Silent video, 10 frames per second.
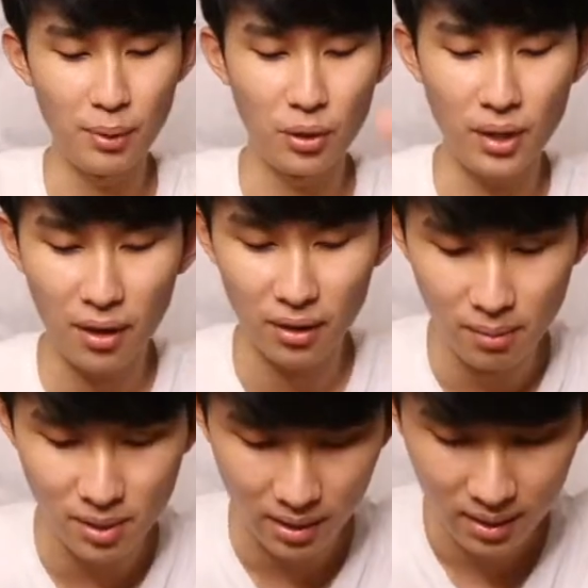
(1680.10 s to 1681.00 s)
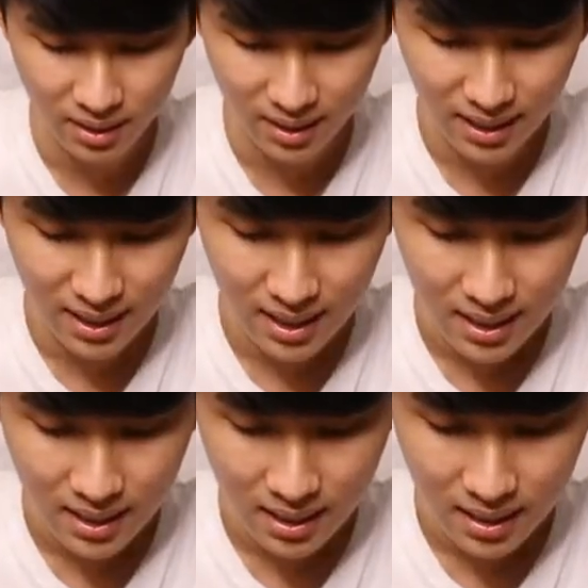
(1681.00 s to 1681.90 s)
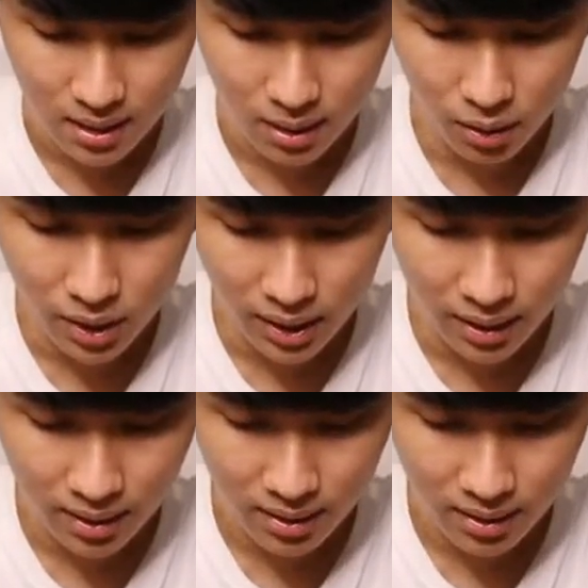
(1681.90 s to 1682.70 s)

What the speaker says: me know down in the comments. Okay,